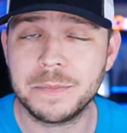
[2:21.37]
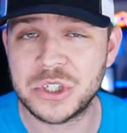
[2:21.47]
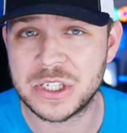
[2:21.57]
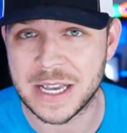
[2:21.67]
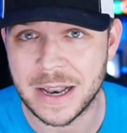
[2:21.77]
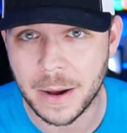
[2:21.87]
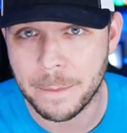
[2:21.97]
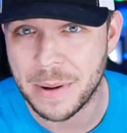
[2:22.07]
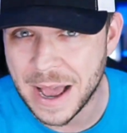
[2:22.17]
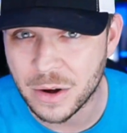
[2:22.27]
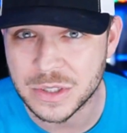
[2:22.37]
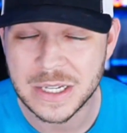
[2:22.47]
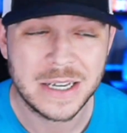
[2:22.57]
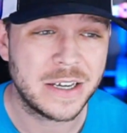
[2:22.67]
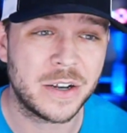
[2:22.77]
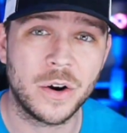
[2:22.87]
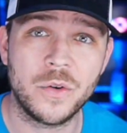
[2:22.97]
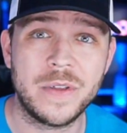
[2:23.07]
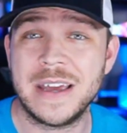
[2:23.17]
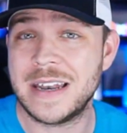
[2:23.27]
upset about, you
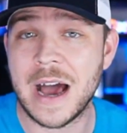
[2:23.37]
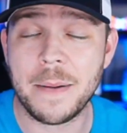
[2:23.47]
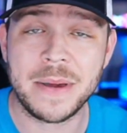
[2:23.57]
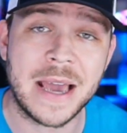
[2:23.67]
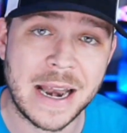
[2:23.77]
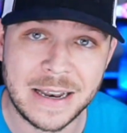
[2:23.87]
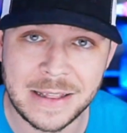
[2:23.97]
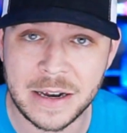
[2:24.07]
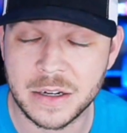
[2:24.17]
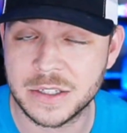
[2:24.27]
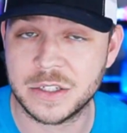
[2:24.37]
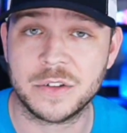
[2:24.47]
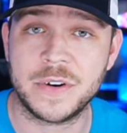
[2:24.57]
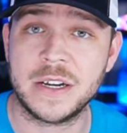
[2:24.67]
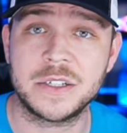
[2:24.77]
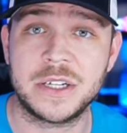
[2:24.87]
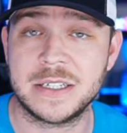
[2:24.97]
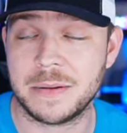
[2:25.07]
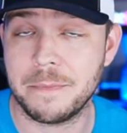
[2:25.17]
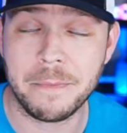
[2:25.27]
know, it not being added in there, because there's a very good
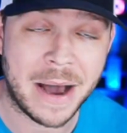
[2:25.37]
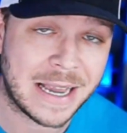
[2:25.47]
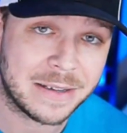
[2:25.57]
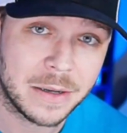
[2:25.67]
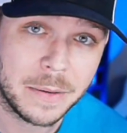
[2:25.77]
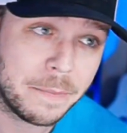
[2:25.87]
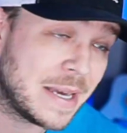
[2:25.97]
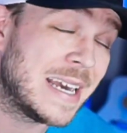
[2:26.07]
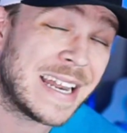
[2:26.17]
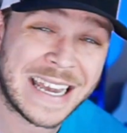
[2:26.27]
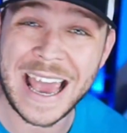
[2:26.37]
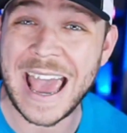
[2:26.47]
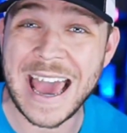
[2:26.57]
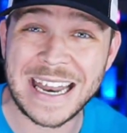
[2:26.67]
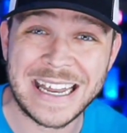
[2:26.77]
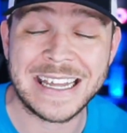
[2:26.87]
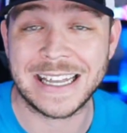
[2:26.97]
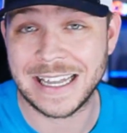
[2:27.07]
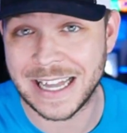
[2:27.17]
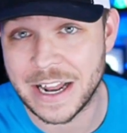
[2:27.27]
chance it might be getting added
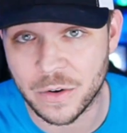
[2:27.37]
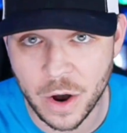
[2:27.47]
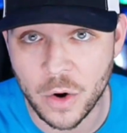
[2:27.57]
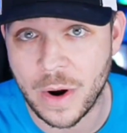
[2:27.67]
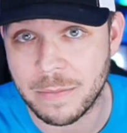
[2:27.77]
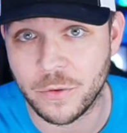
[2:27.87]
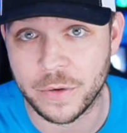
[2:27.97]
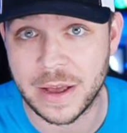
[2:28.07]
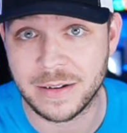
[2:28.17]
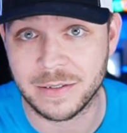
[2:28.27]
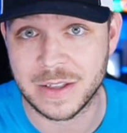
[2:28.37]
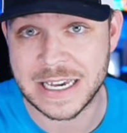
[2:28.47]
in later on right before they